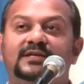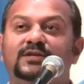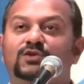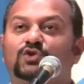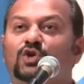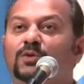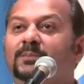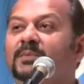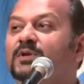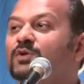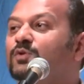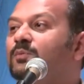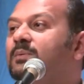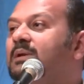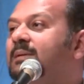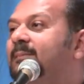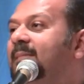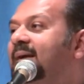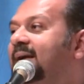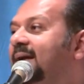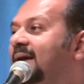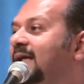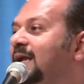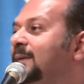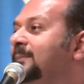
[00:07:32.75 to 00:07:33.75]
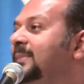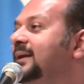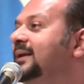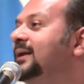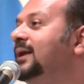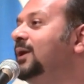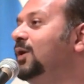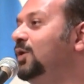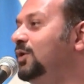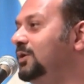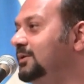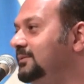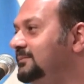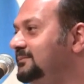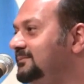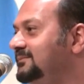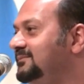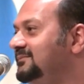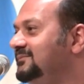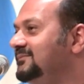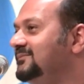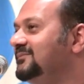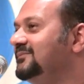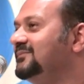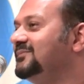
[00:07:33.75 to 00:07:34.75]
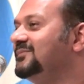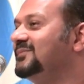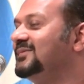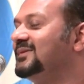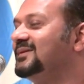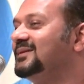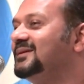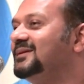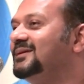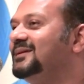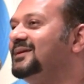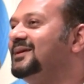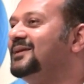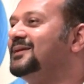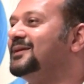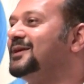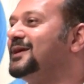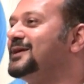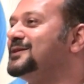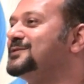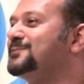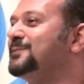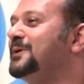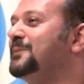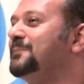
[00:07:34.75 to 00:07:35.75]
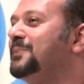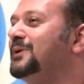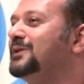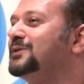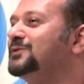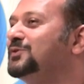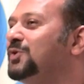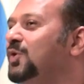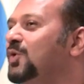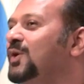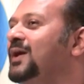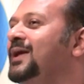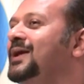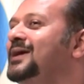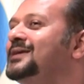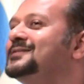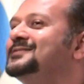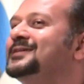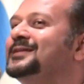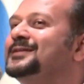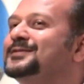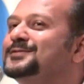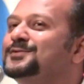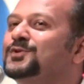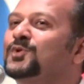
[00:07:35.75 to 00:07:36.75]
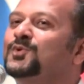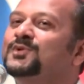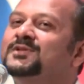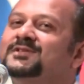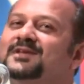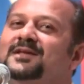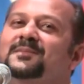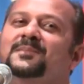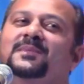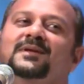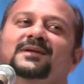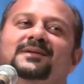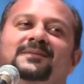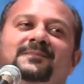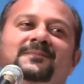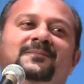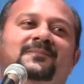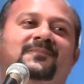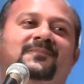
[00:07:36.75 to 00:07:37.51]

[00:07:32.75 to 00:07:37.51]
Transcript: she told me to bring my helmet along in case people throw eggs and stones at me.